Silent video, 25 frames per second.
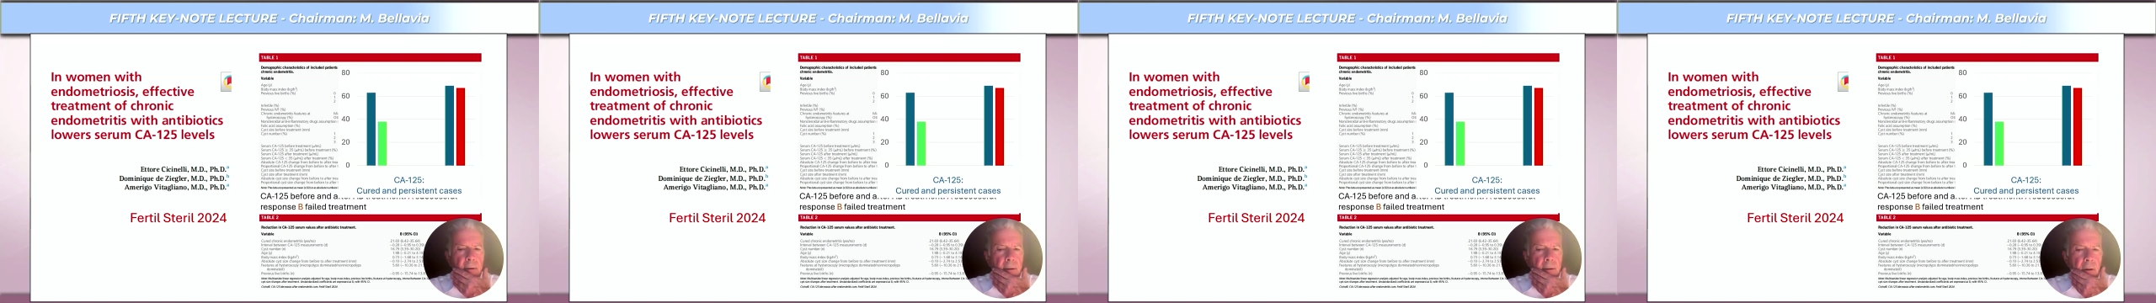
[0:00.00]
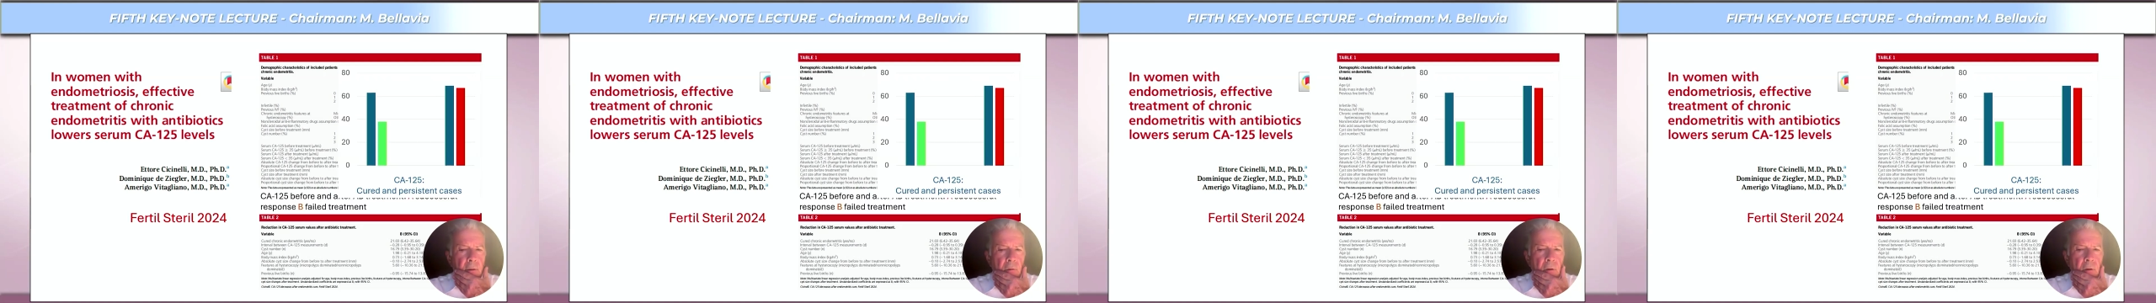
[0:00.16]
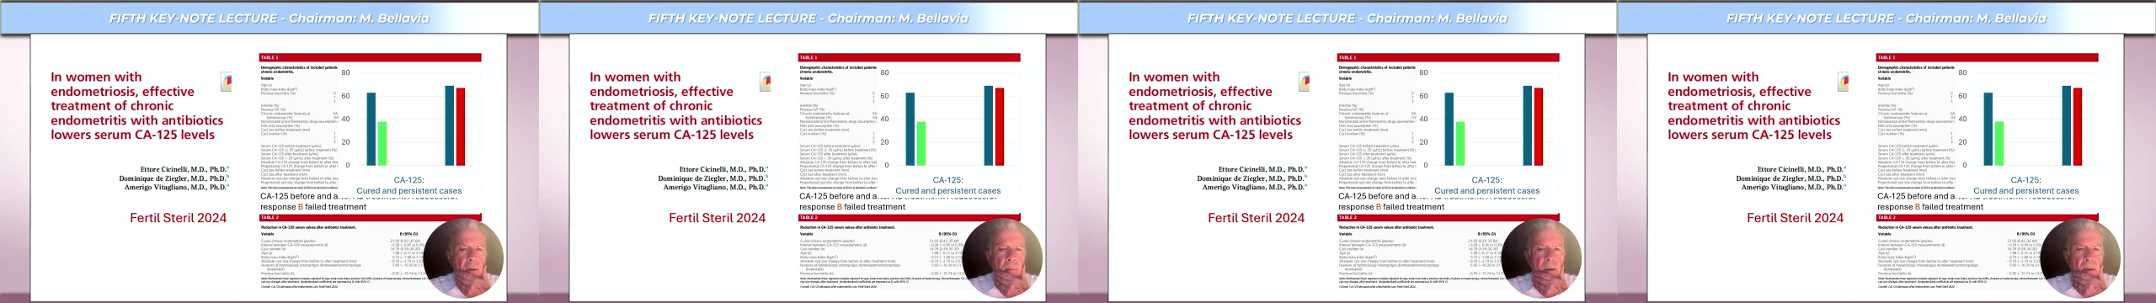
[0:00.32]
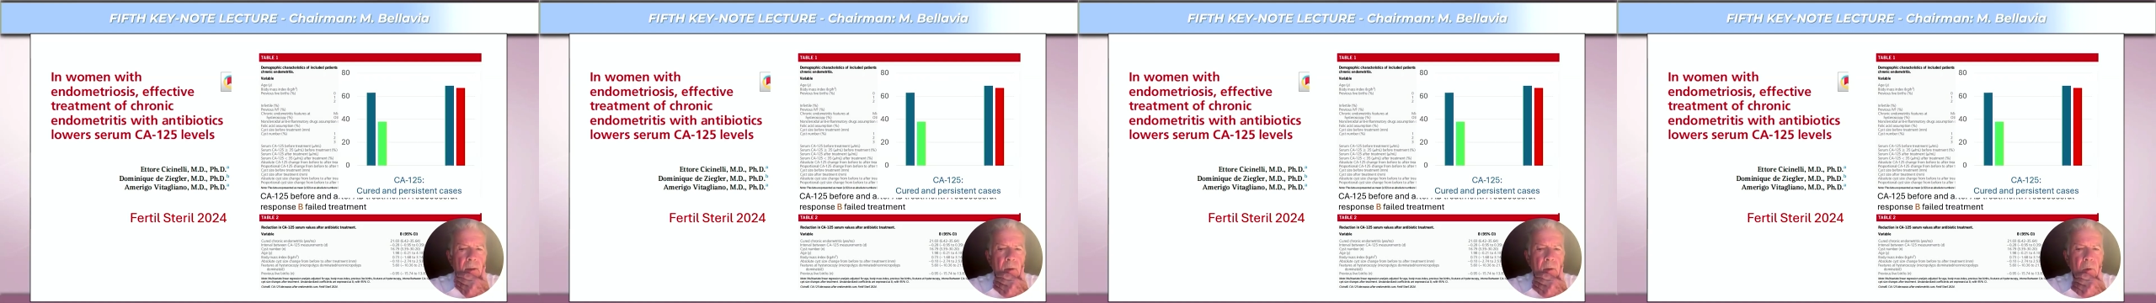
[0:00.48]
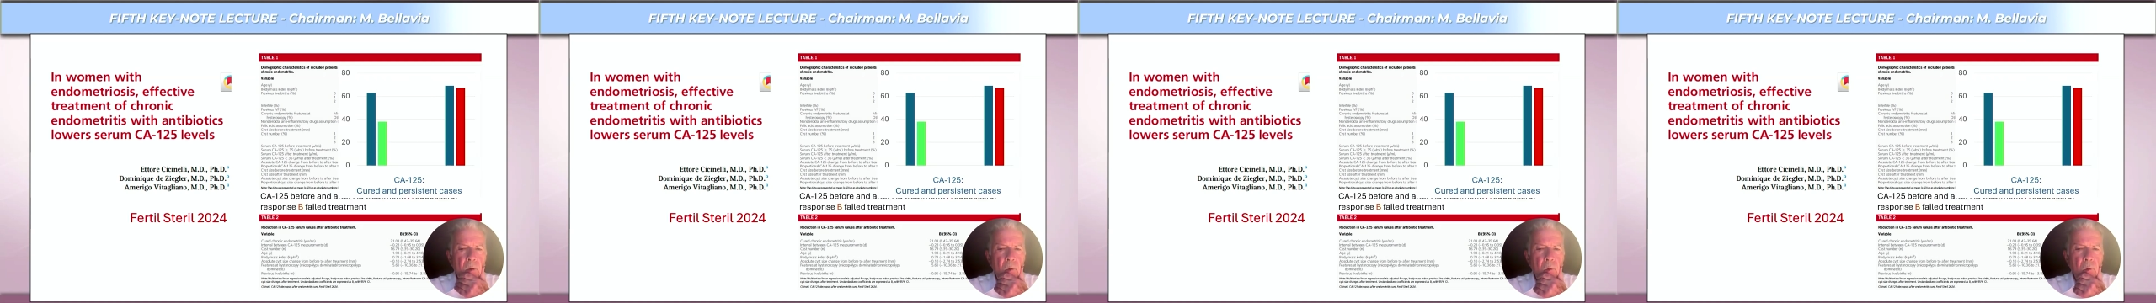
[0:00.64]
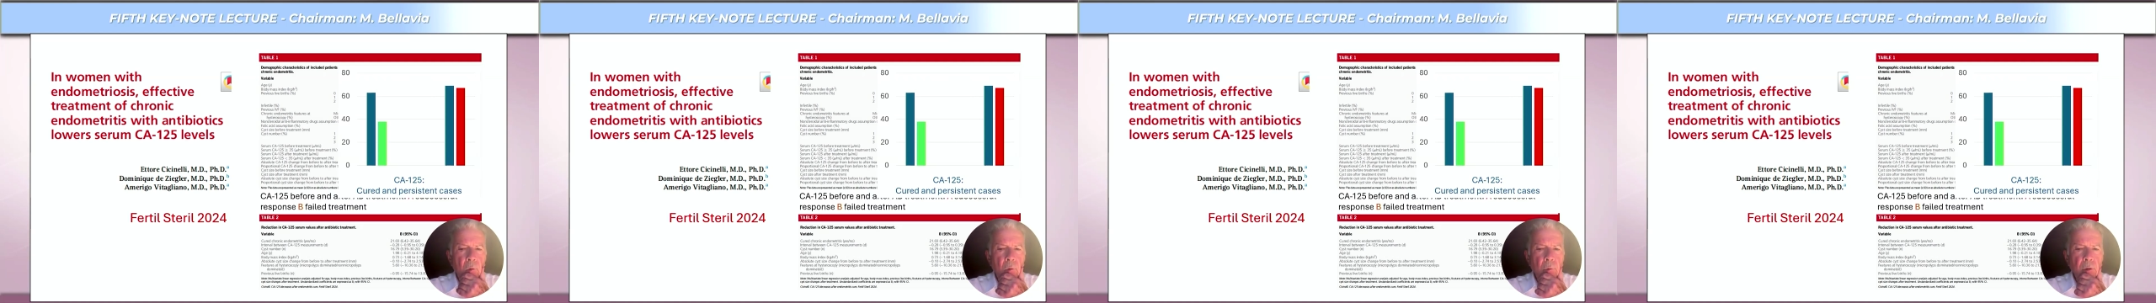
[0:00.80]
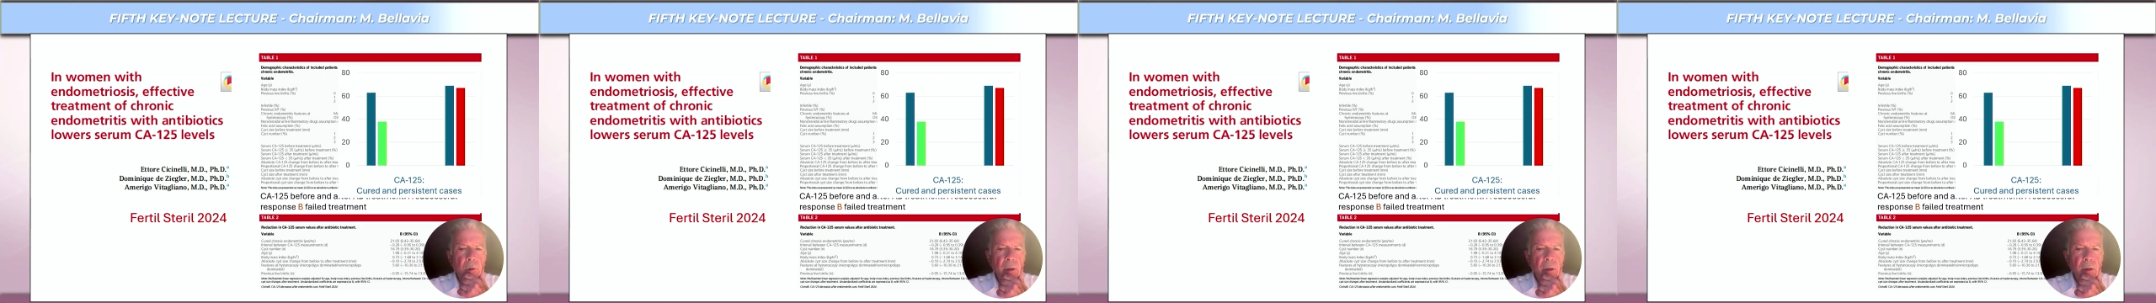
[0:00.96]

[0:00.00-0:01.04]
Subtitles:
the women who